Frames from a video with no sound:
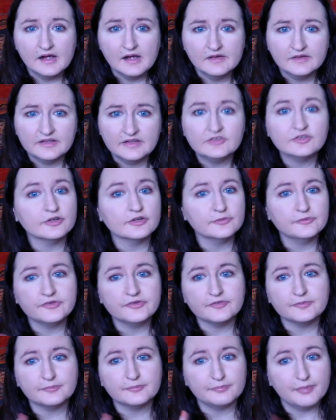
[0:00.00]
In terms
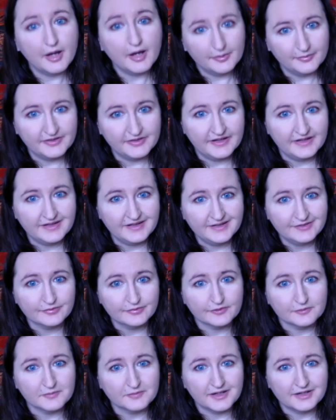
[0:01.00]
of bobbinating
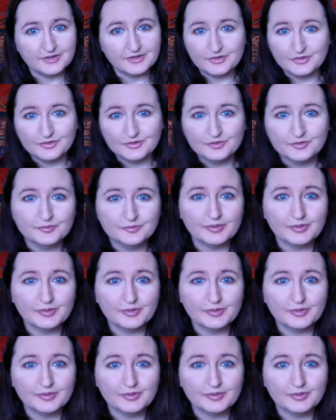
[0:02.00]
for my new